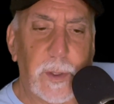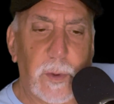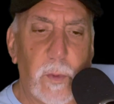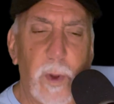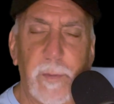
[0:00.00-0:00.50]

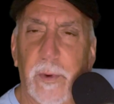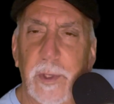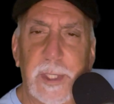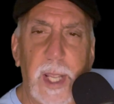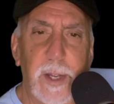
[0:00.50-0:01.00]
quit for
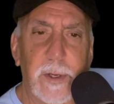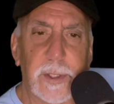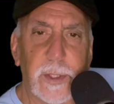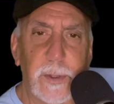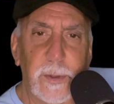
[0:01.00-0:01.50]
a day or
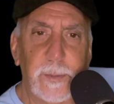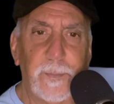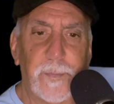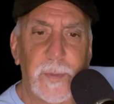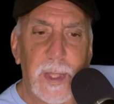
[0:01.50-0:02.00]

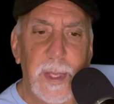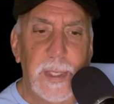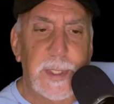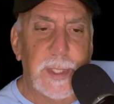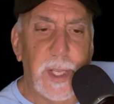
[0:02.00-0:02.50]
two,
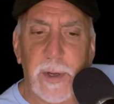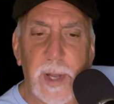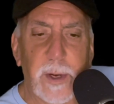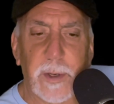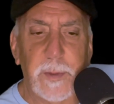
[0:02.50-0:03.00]
say you're
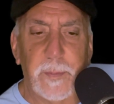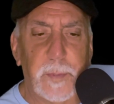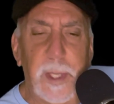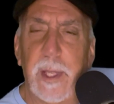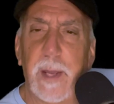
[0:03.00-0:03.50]
not going to
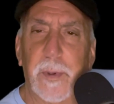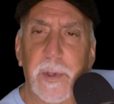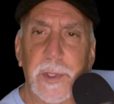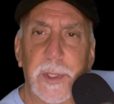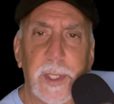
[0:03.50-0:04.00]
be that
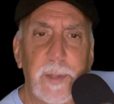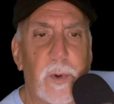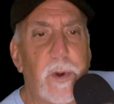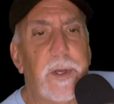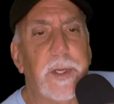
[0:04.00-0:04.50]
person
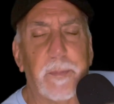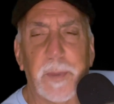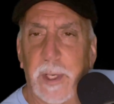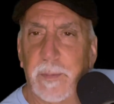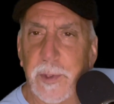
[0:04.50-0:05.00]
anymore, and you
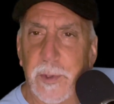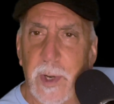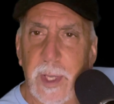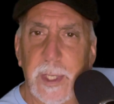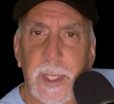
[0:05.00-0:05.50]
pick up the
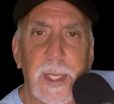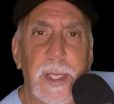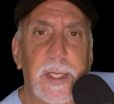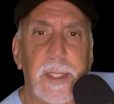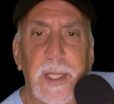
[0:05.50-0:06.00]
drink
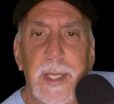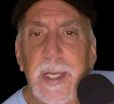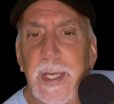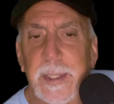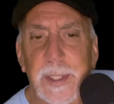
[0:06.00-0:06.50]
again,
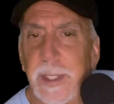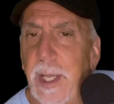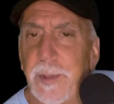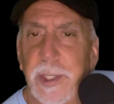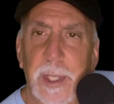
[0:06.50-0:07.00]
and the
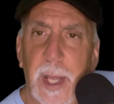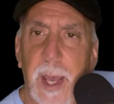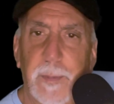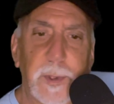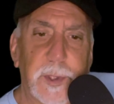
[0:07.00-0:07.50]
same shit
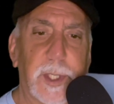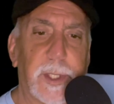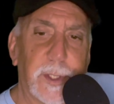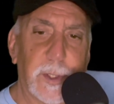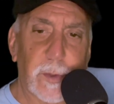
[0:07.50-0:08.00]
happens. You
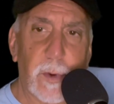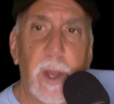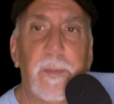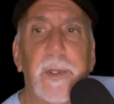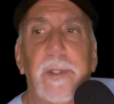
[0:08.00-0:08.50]
get into
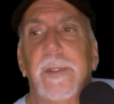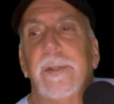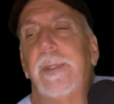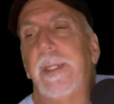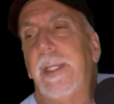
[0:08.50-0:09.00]
trouble,